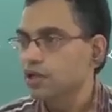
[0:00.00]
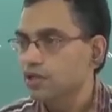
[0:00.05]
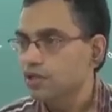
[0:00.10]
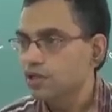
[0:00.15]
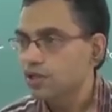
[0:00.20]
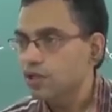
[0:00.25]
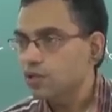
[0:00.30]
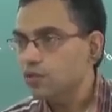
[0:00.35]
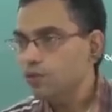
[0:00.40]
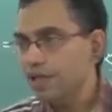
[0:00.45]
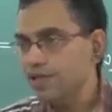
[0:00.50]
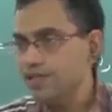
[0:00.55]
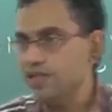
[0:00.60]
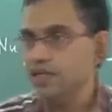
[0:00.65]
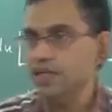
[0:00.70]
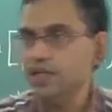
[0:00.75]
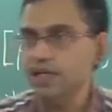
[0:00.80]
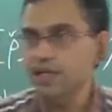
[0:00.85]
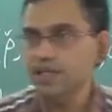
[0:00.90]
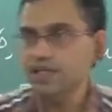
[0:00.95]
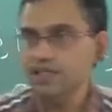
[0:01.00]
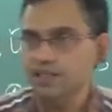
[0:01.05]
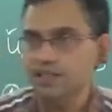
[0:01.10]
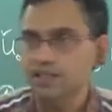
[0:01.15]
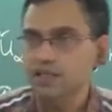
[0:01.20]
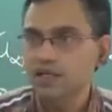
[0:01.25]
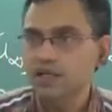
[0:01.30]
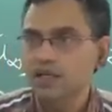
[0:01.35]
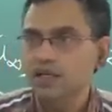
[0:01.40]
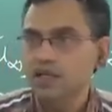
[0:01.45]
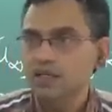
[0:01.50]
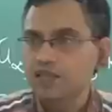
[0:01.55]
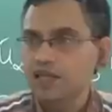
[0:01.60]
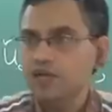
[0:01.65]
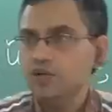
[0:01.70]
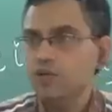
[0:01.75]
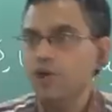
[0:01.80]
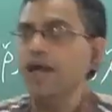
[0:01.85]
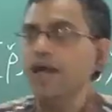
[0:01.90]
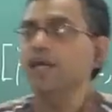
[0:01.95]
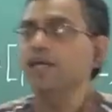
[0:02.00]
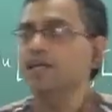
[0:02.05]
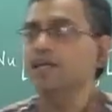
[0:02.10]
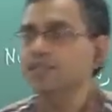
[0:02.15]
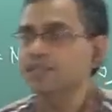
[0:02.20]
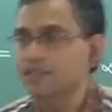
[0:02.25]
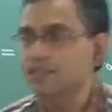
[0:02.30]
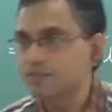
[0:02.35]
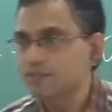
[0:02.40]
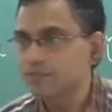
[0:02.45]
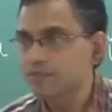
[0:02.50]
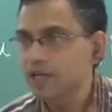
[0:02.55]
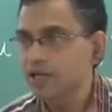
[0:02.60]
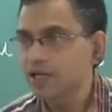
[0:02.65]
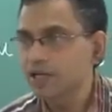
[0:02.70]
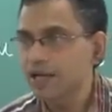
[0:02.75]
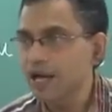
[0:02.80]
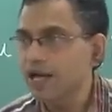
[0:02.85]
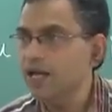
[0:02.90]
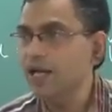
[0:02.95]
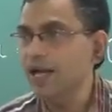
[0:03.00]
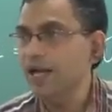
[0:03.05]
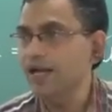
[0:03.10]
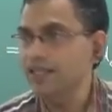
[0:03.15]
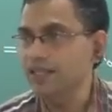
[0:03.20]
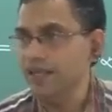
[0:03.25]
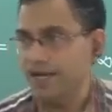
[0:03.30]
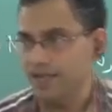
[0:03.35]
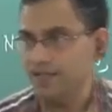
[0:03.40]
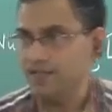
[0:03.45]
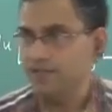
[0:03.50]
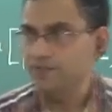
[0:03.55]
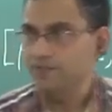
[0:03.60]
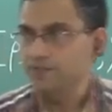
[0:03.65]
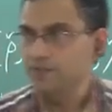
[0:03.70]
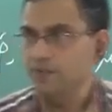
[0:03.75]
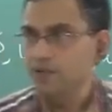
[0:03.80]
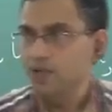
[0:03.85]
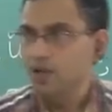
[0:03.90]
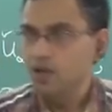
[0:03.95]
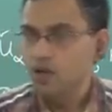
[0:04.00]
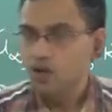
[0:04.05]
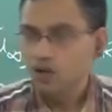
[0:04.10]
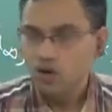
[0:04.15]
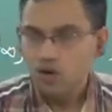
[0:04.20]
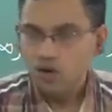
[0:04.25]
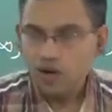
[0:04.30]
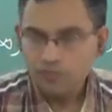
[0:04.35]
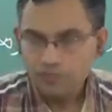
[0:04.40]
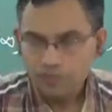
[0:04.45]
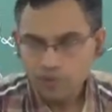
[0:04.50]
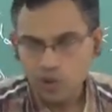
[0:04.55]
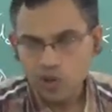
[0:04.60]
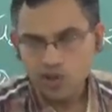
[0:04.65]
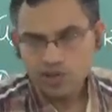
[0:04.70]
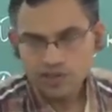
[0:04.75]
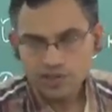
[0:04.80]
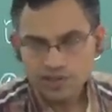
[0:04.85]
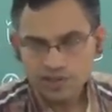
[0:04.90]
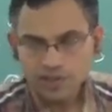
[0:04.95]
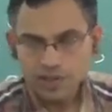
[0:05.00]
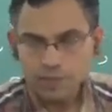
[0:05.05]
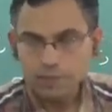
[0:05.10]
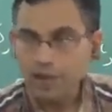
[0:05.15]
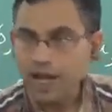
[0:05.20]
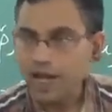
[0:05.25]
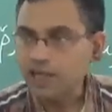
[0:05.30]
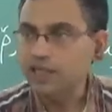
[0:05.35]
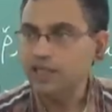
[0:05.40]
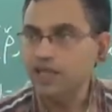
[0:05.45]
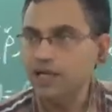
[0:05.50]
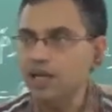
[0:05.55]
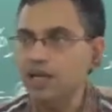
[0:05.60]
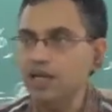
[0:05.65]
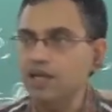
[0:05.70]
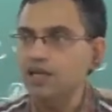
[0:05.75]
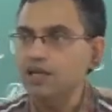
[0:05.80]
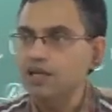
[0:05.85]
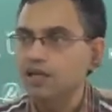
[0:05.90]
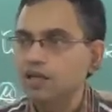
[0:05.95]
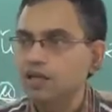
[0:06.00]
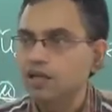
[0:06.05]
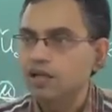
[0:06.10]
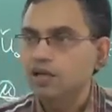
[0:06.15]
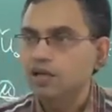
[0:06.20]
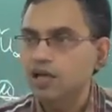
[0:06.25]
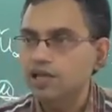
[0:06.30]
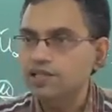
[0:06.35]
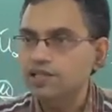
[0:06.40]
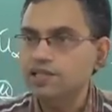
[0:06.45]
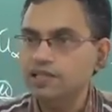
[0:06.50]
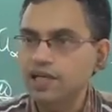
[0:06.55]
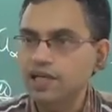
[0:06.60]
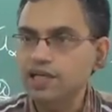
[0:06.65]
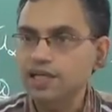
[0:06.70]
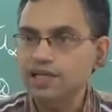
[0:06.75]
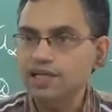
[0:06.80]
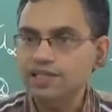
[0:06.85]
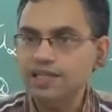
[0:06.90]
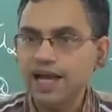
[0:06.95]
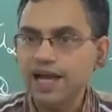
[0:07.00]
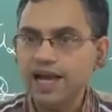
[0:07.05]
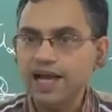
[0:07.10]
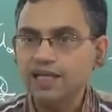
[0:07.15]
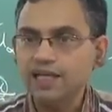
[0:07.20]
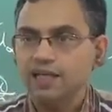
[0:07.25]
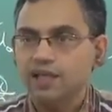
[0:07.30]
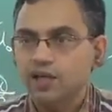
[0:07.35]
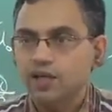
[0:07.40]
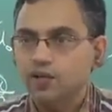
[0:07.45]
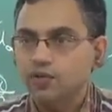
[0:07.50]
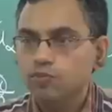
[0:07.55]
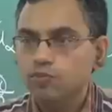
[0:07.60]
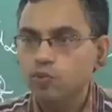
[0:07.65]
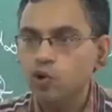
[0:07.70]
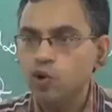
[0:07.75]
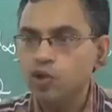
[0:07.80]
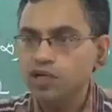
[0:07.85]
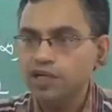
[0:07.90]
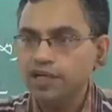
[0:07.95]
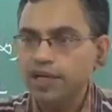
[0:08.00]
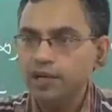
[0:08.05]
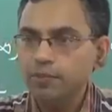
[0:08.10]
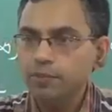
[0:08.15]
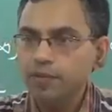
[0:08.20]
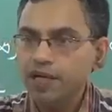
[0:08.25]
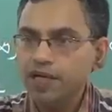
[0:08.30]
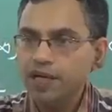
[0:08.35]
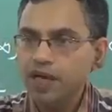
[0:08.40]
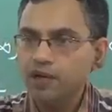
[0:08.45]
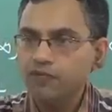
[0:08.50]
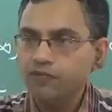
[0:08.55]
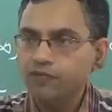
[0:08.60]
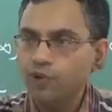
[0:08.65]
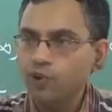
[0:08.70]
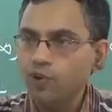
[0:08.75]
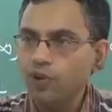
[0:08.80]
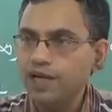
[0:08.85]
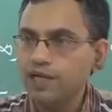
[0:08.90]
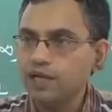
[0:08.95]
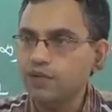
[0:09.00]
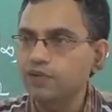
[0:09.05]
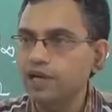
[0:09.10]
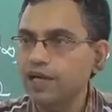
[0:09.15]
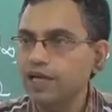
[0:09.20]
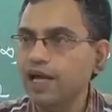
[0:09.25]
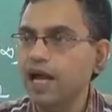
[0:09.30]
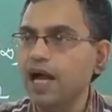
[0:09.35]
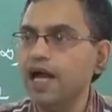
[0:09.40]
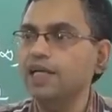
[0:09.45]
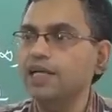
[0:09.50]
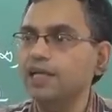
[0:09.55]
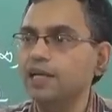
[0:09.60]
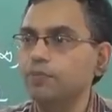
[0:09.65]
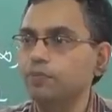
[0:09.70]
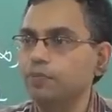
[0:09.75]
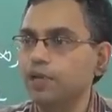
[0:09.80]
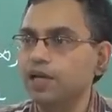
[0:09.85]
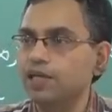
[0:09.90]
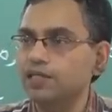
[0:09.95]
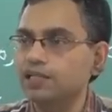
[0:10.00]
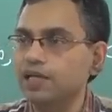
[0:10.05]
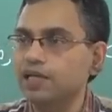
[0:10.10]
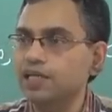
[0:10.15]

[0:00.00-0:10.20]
Now, the question is that why it is being done like that? Of course, the practical constraint is that molten metal flow at a very high temperature.